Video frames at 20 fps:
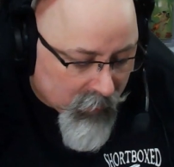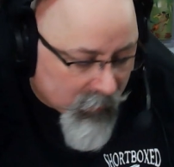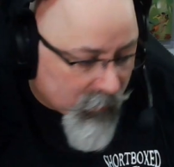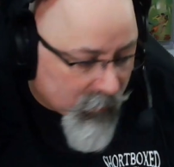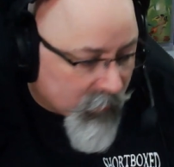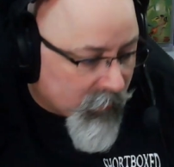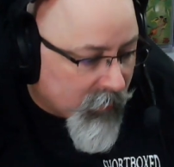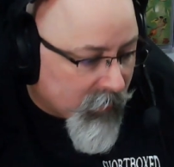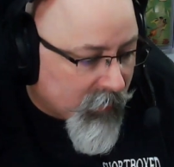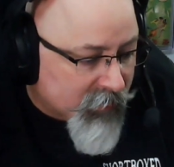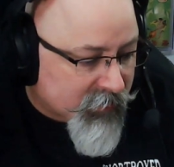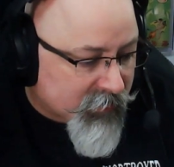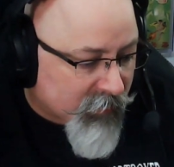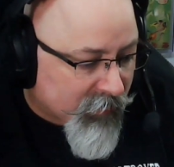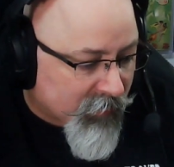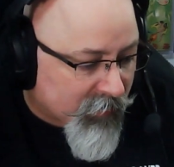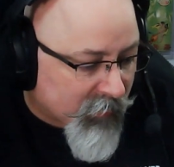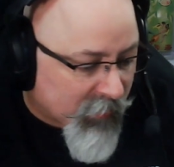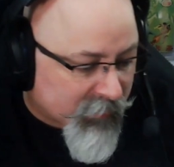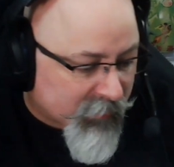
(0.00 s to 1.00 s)

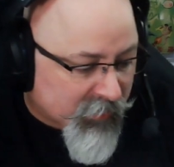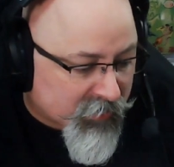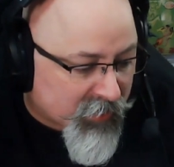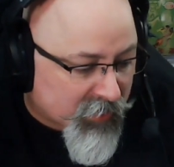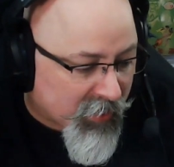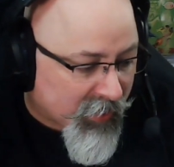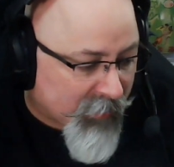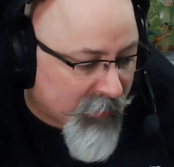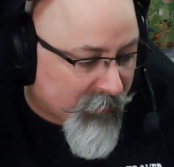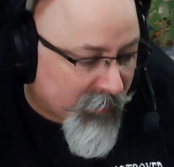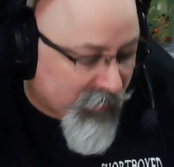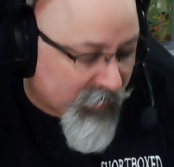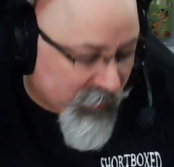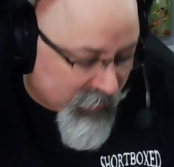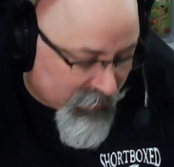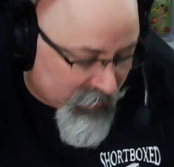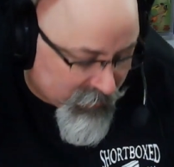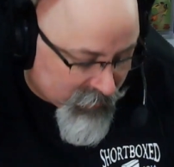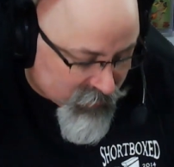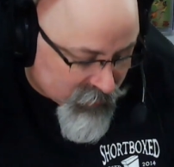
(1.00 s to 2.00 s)
the time, I
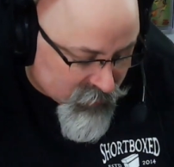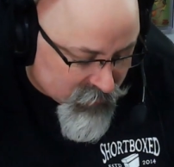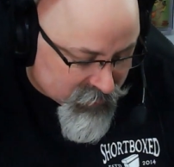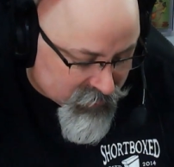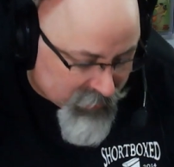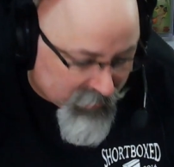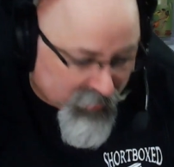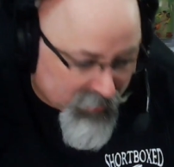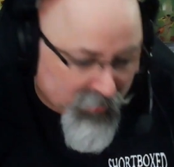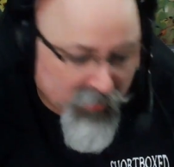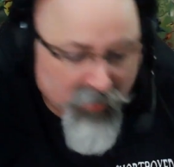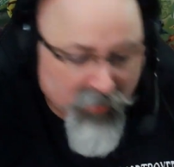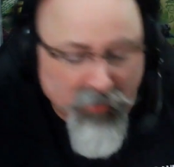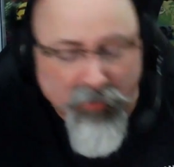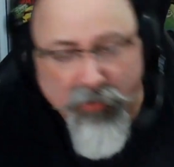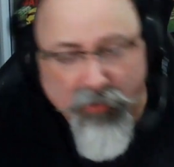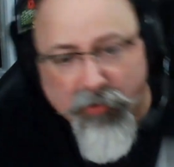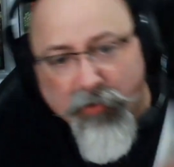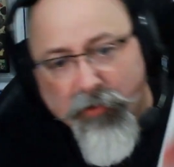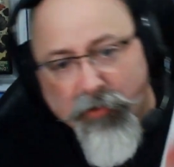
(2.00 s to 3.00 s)
think this was like,
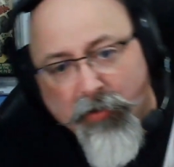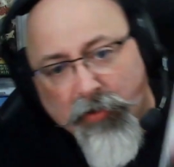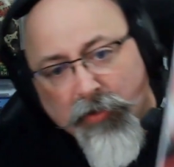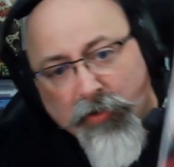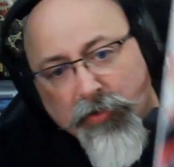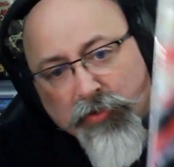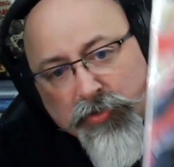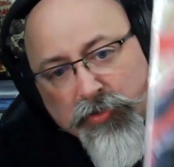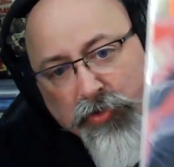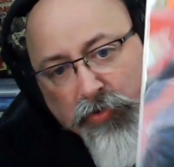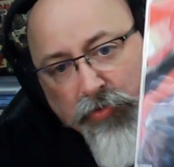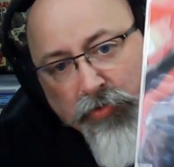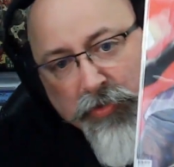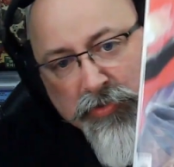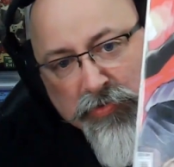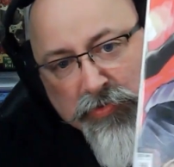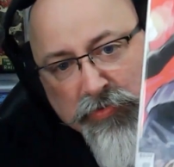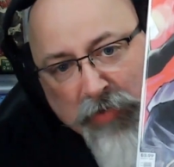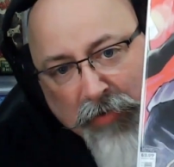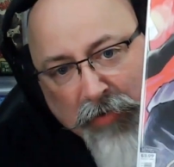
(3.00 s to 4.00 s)
so this
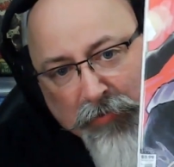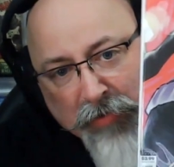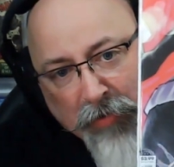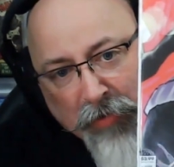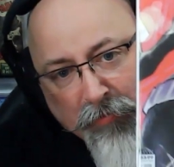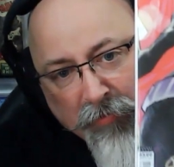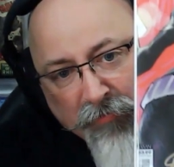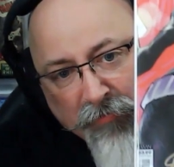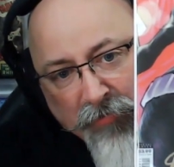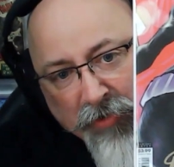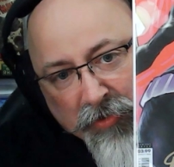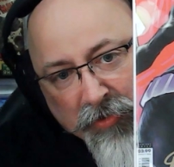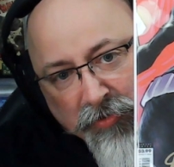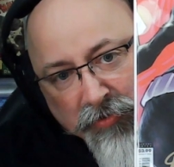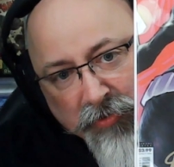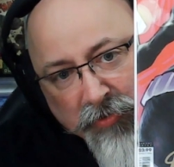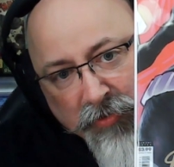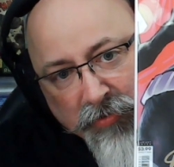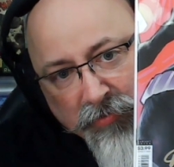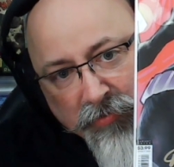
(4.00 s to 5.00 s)
was like when they
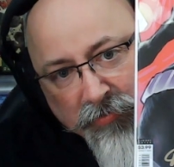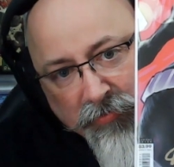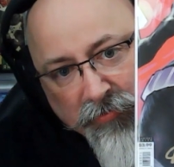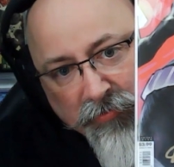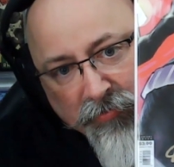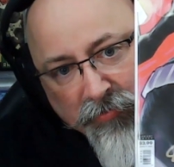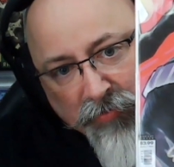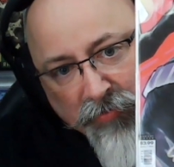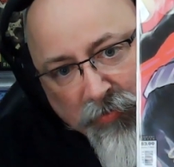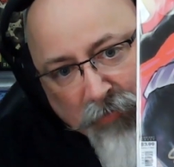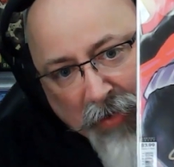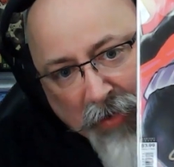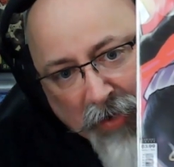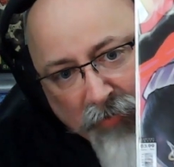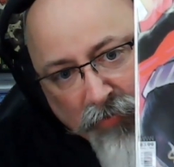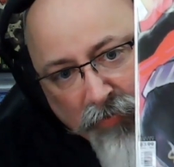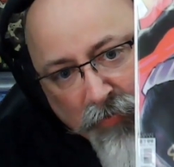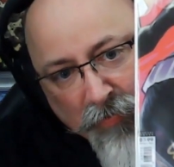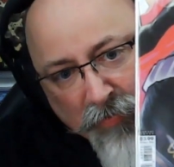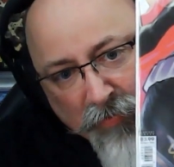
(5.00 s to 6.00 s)
revealed the
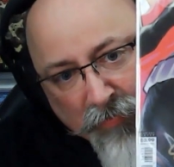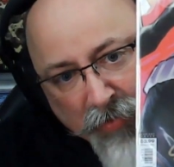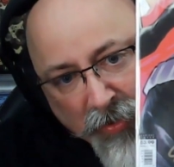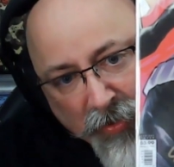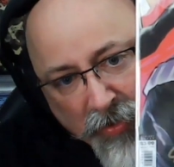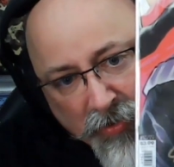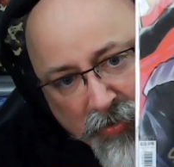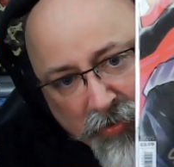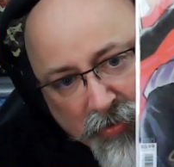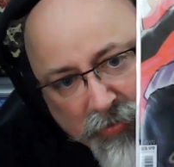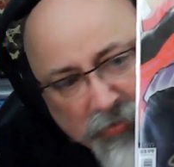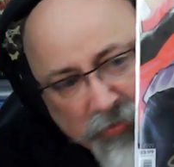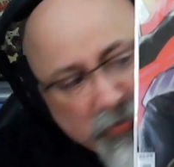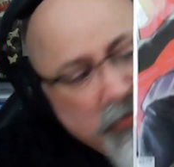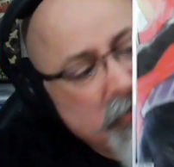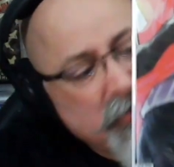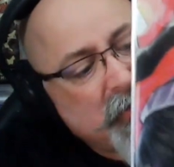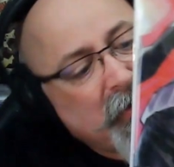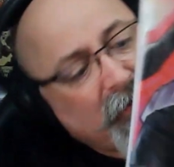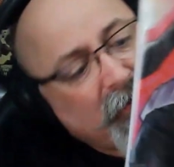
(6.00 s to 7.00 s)
Batwoman Beyond
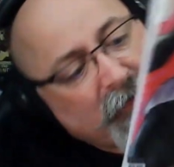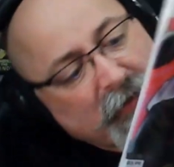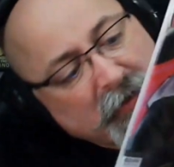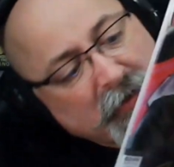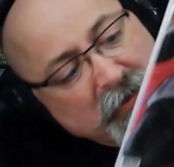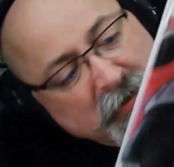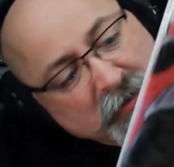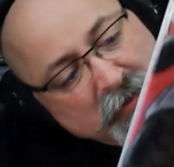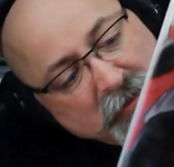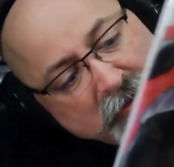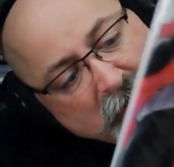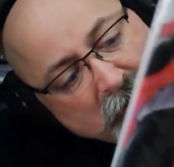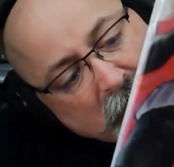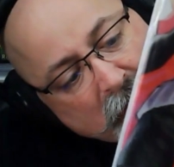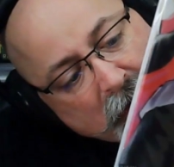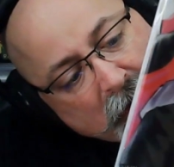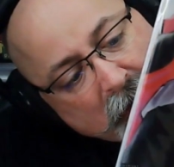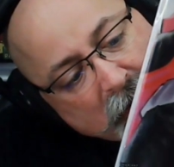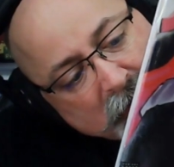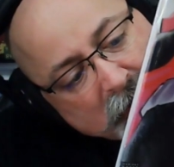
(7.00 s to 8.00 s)
stuff. This is
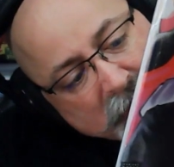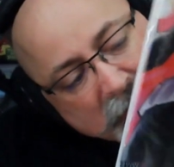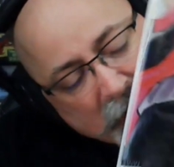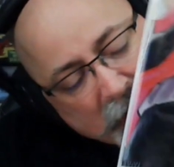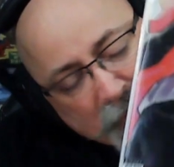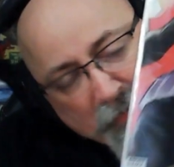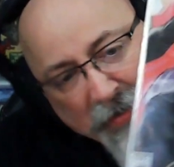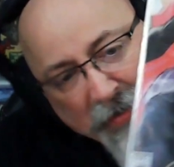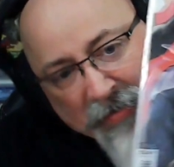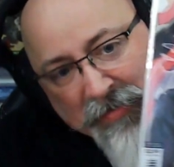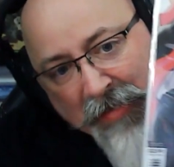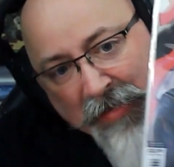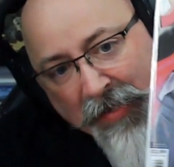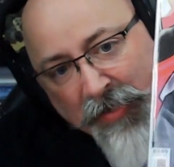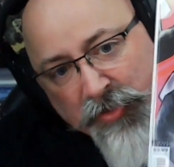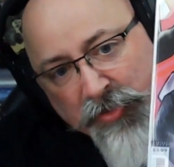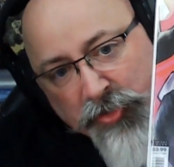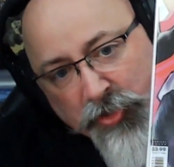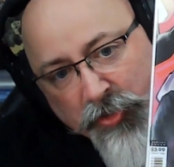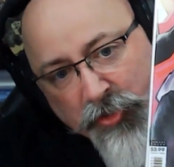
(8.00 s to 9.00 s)
signed by Dan
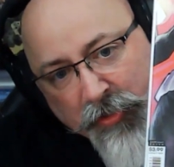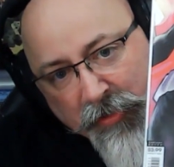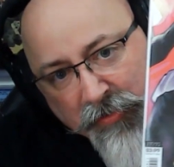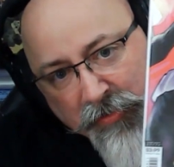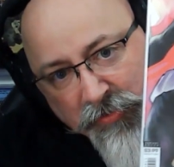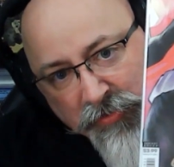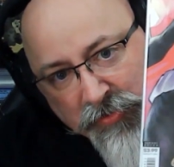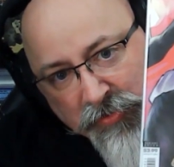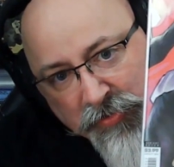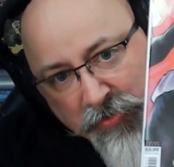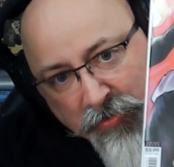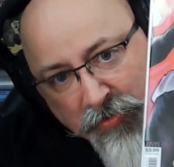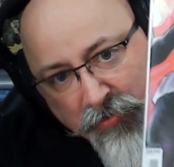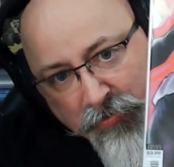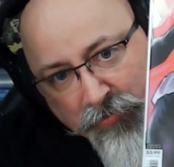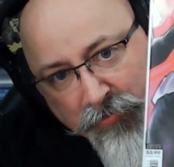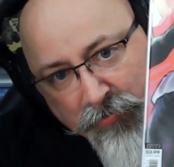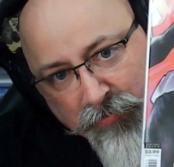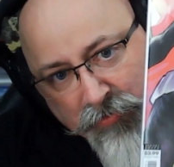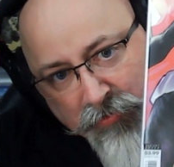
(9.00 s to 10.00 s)
Jurgens.
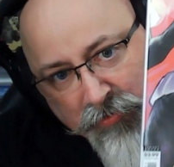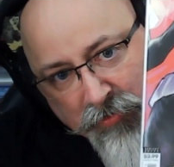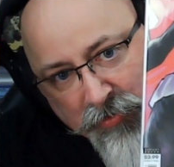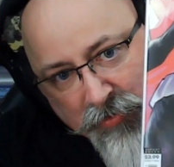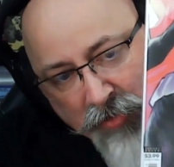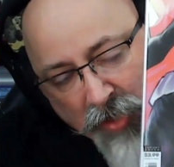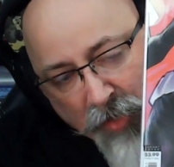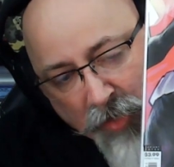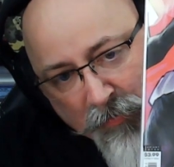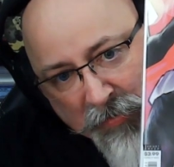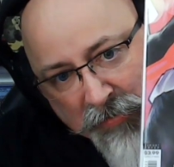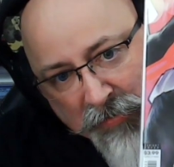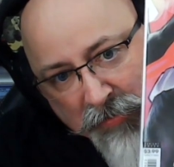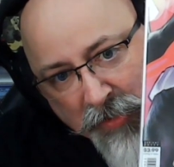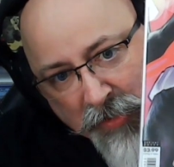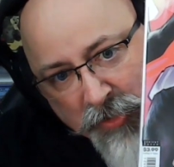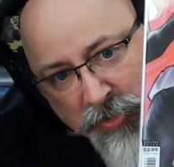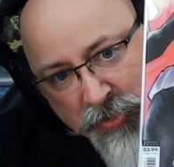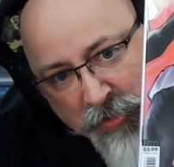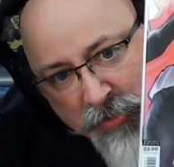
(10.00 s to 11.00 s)
So comic
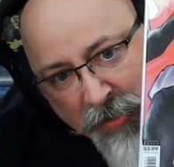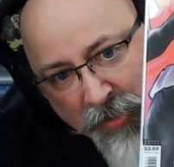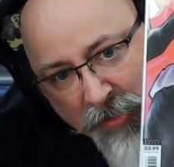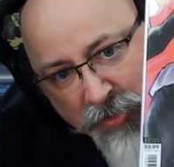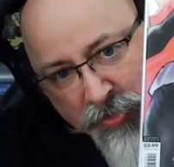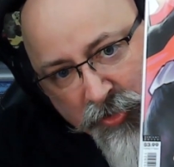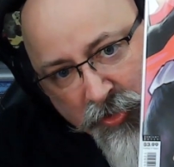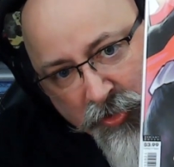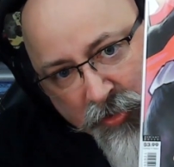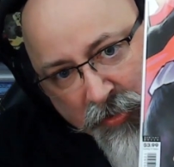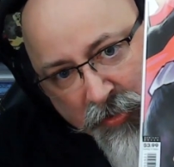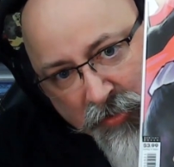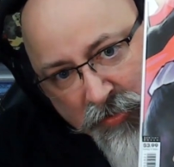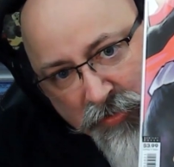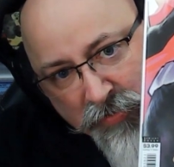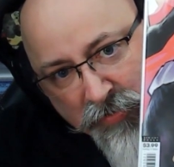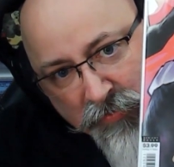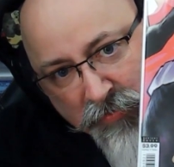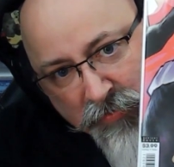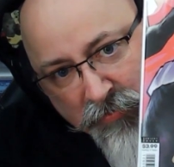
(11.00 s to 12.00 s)
legend Dan
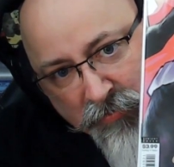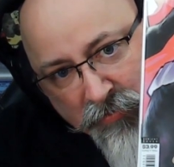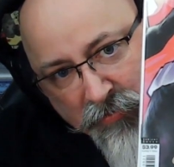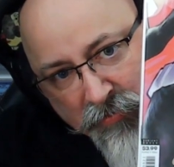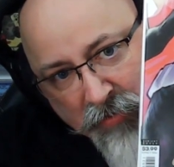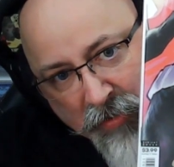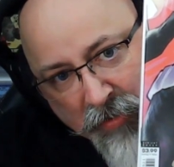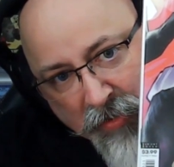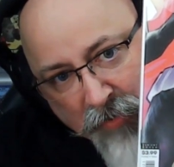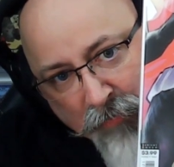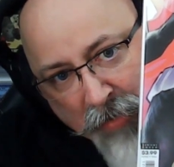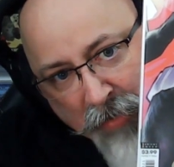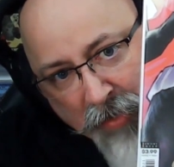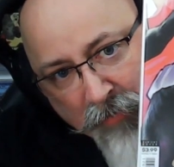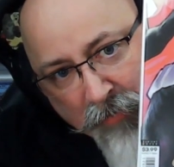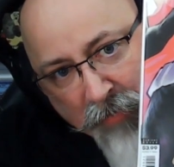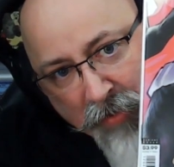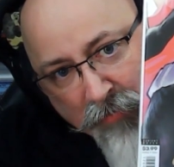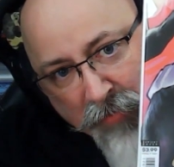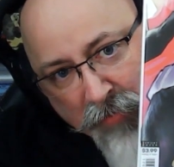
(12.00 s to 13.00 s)
Jurgens,
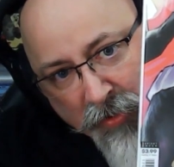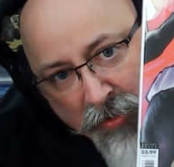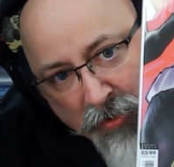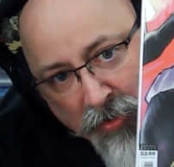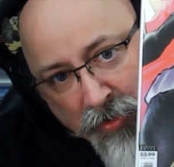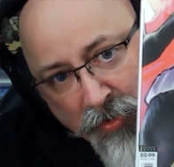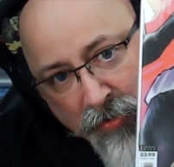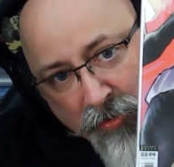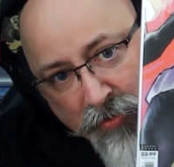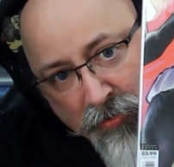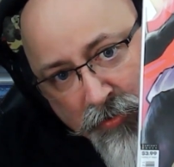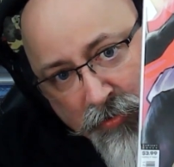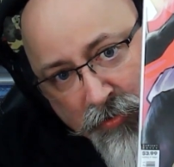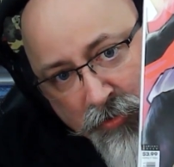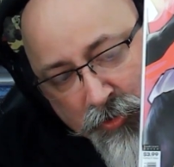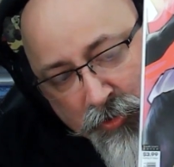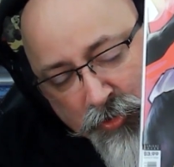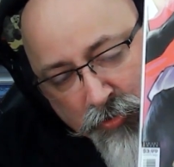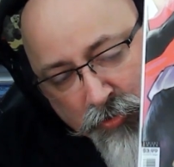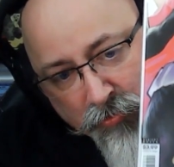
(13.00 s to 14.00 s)
Batman Beyond,
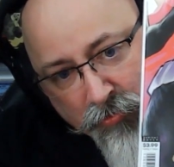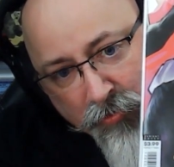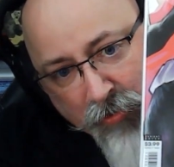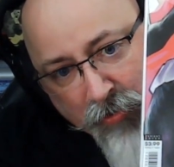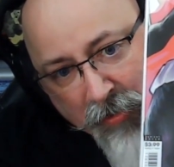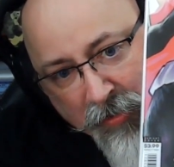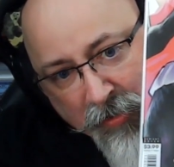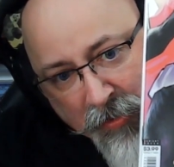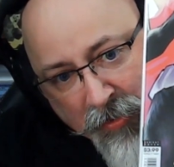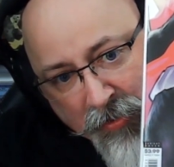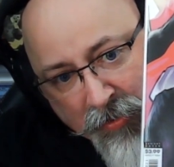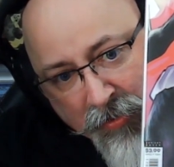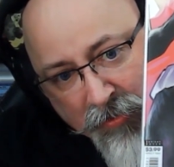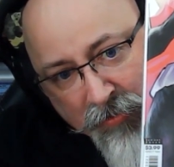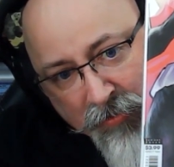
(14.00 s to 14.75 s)
issue 39.